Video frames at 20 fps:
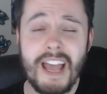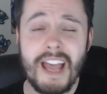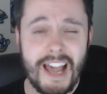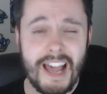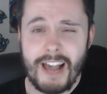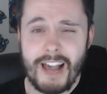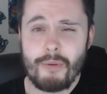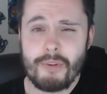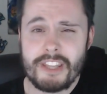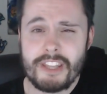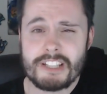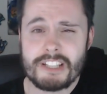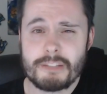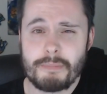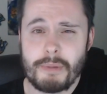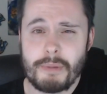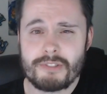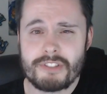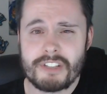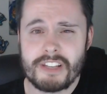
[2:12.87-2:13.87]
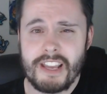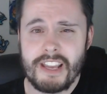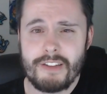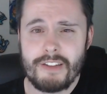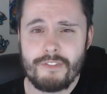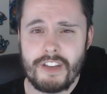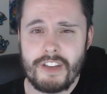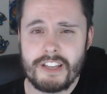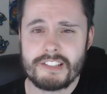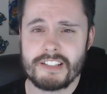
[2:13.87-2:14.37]
how are they supposed to get
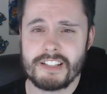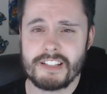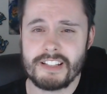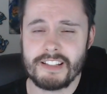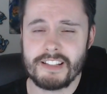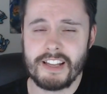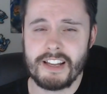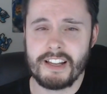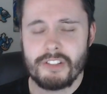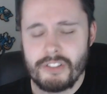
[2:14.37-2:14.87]
invested in that?